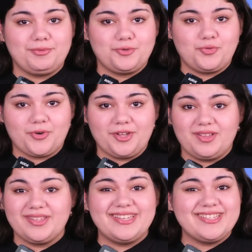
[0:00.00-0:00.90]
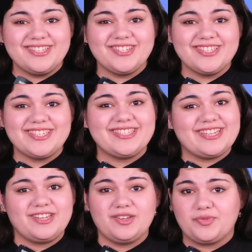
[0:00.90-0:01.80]
tutorial isn't just a
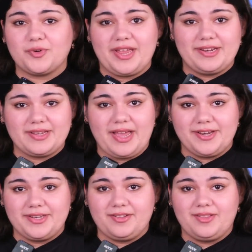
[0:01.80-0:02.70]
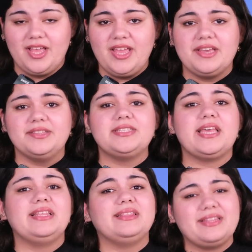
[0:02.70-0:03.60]
set it and forget it kind of deal. It's
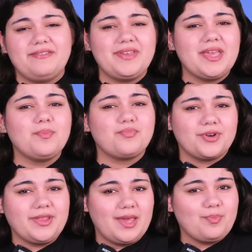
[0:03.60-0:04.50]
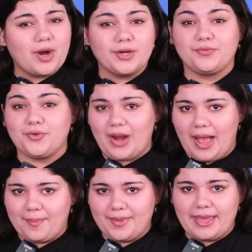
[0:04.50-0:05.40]
a living, breathing part of your
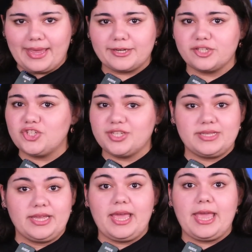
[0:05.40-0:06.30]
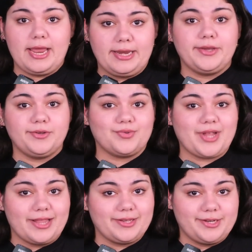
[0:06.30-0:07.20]
app. And just like any good
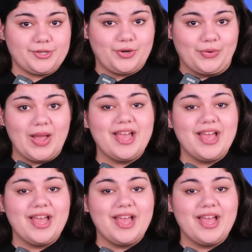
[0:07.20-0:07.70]
reality show,